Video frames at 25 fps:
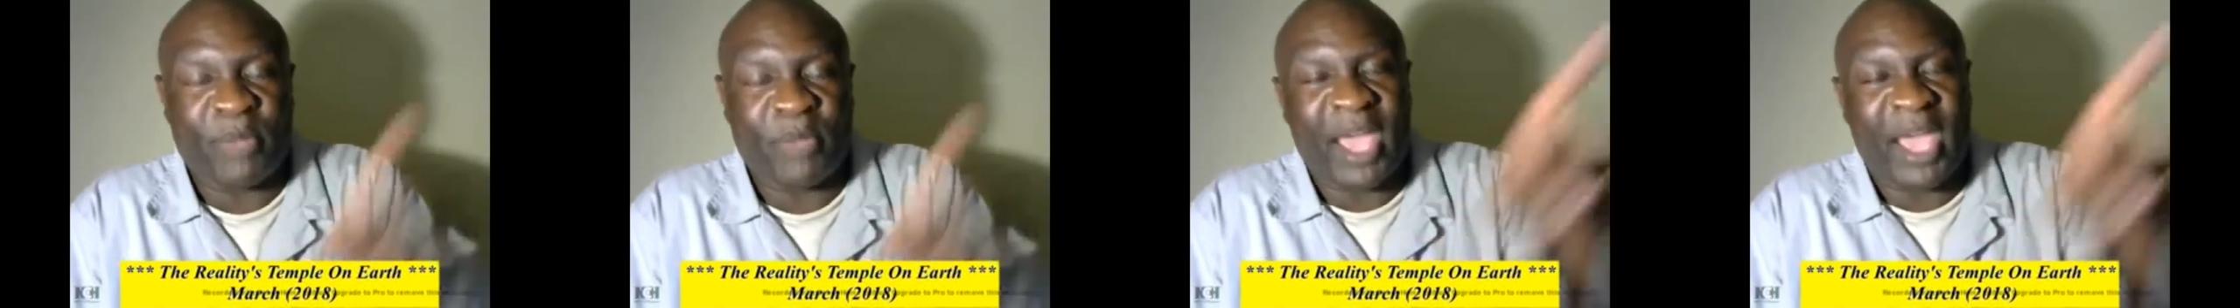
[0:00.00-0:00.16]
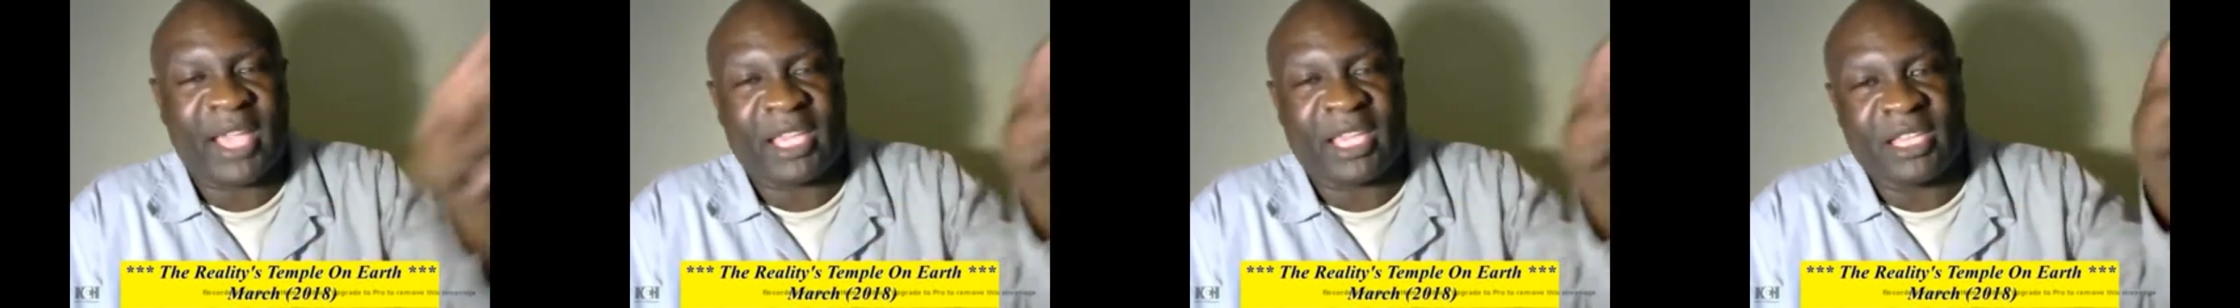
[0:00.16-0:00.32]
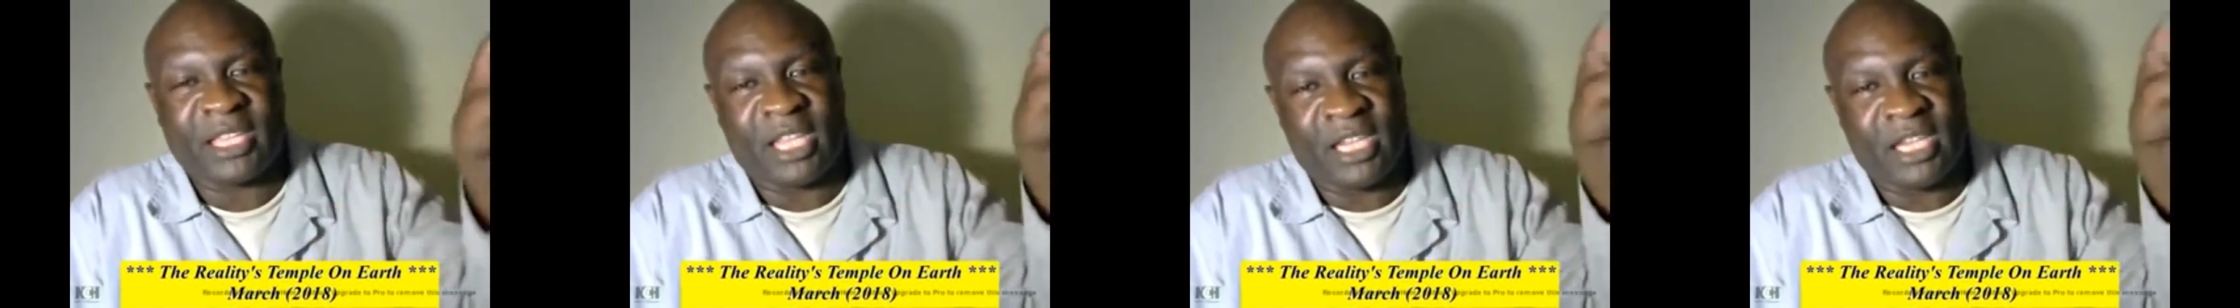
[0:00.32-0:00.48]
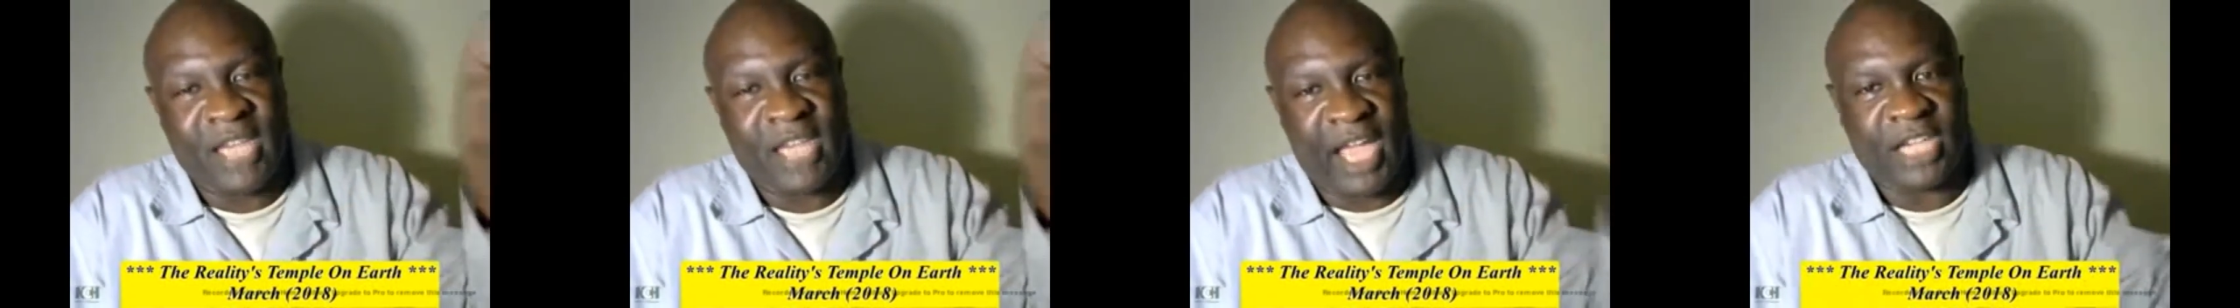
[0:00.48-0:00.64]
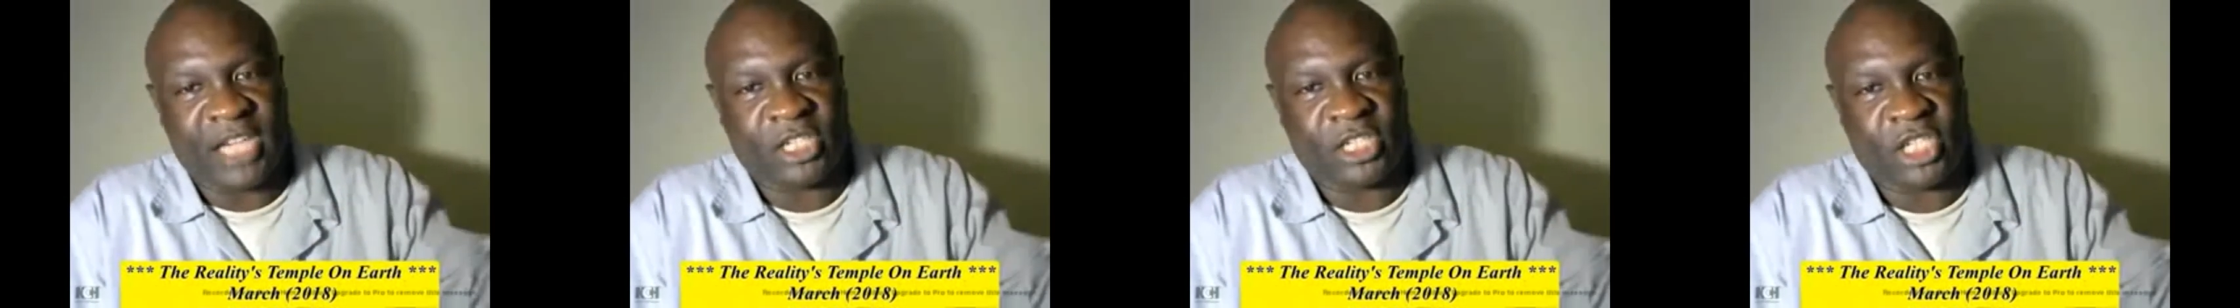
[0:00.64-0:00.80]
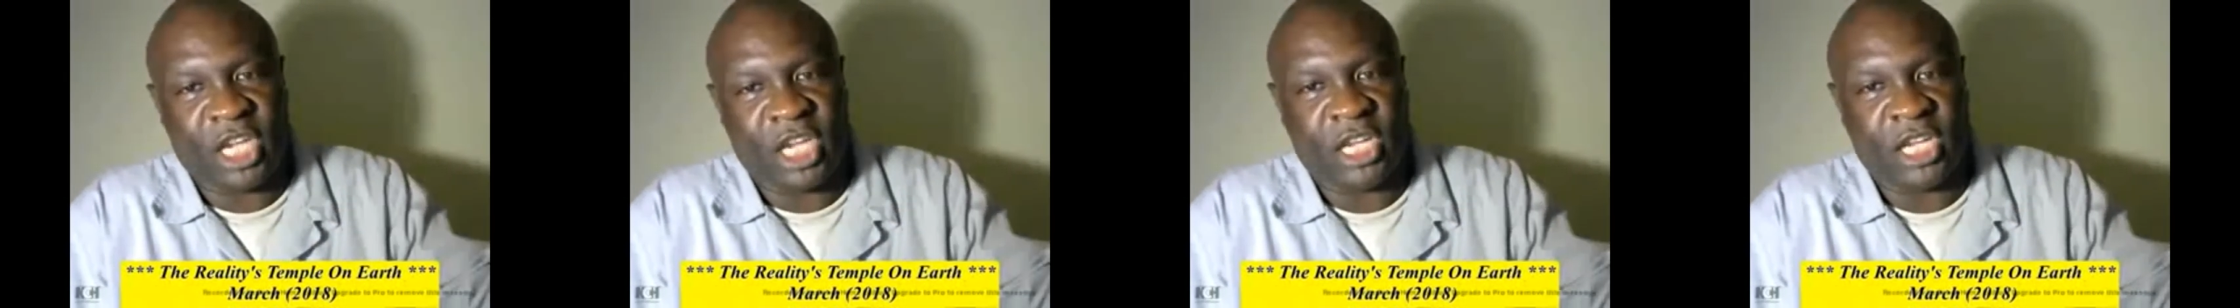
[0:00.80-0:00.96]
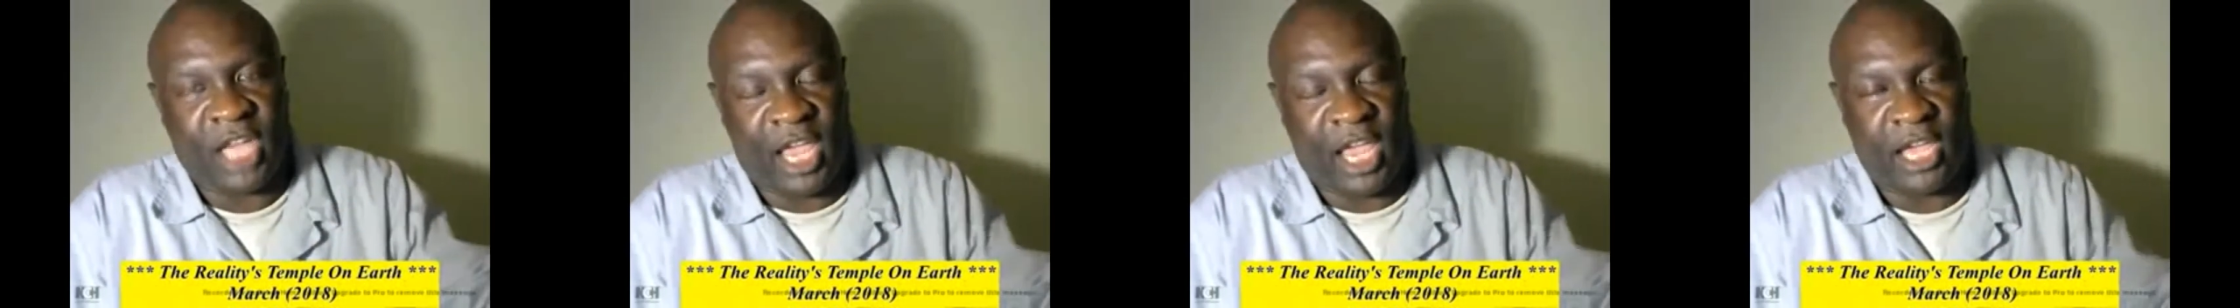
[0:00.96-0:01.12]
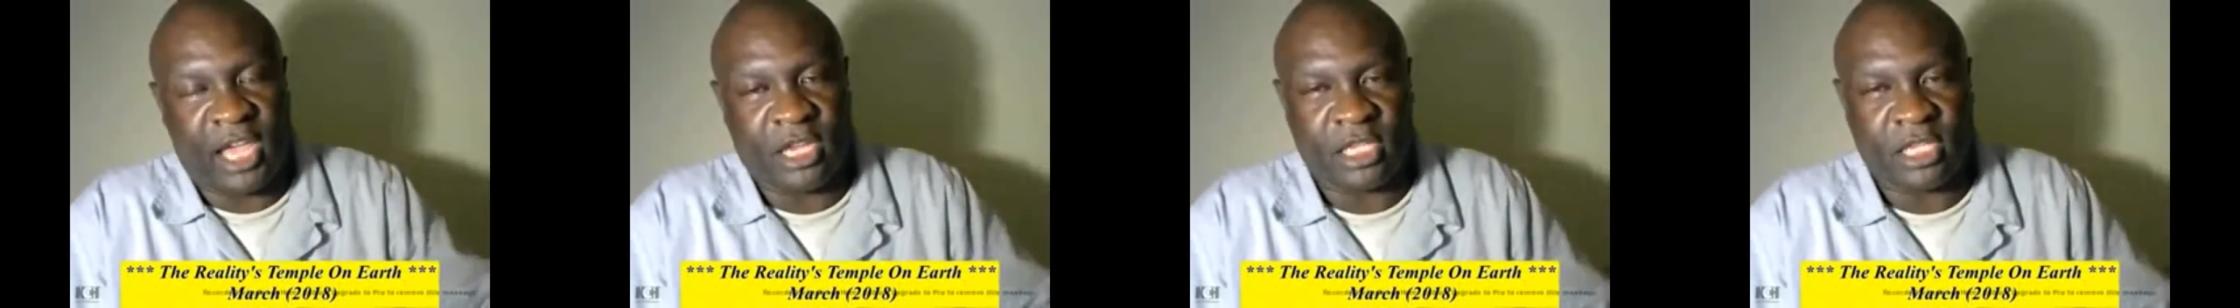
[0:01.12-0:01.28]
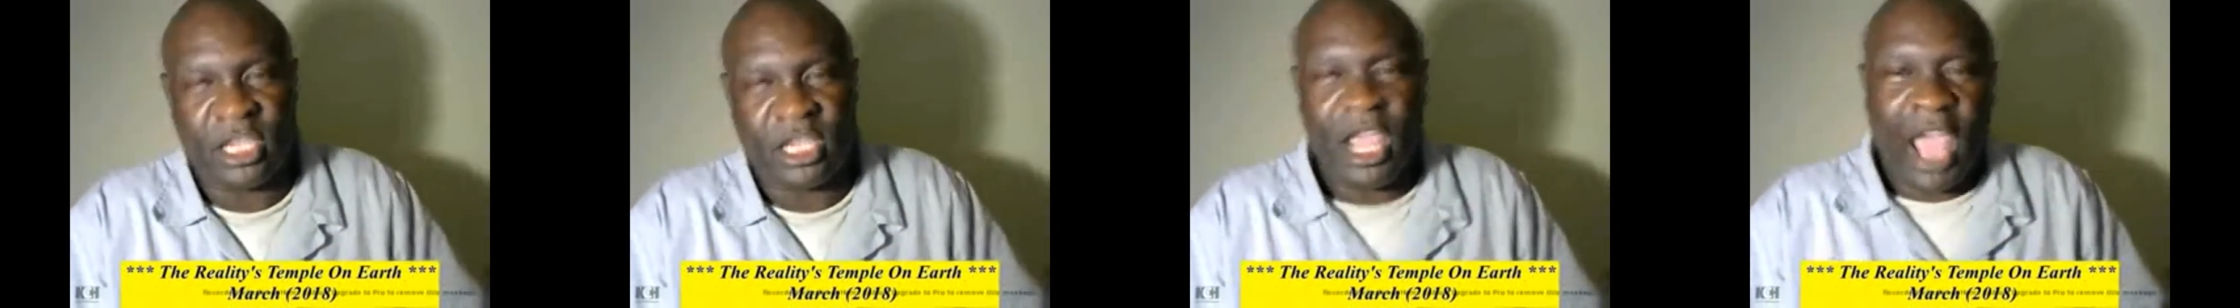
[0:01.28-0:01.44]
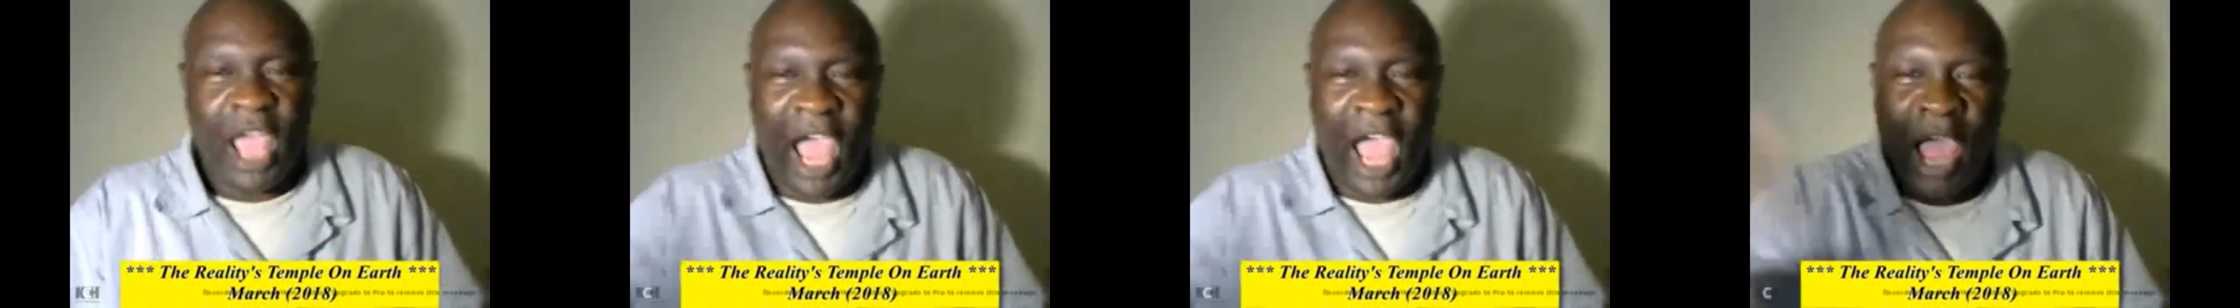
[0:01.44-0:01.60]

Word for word: back in the 1980s.